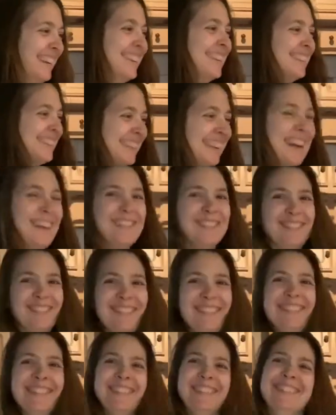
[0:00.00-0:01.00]
Yep.
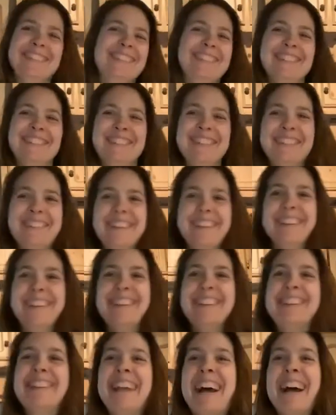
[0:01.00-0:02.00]

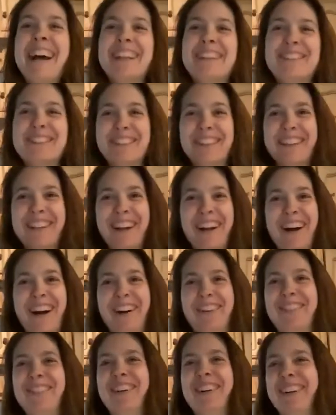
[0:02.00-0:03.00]
Dad, turn it
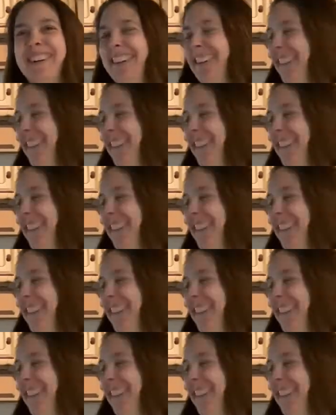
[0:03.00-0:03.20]
off.